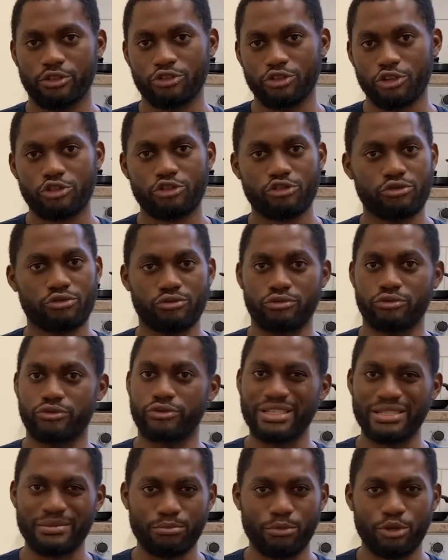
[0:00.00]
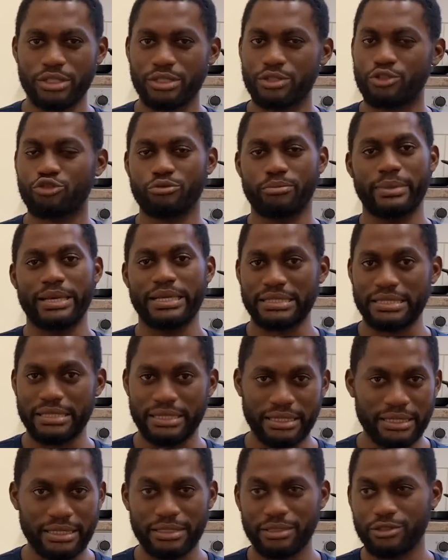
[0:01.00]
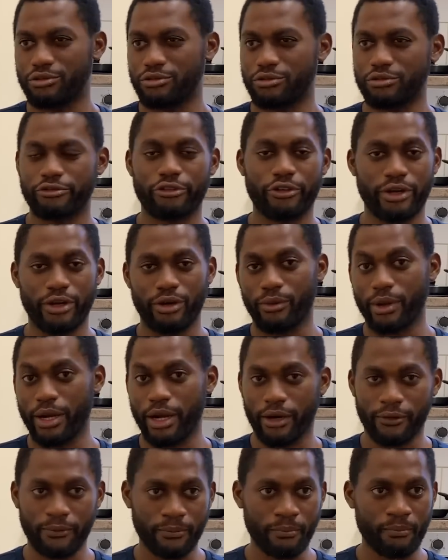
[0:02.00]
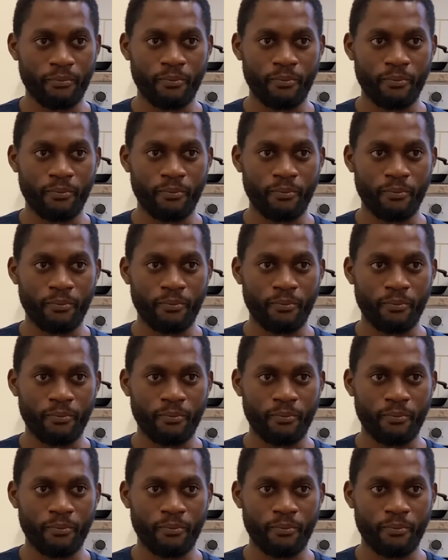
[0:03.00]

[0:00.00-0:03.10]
just to raise money to maintain, for a while.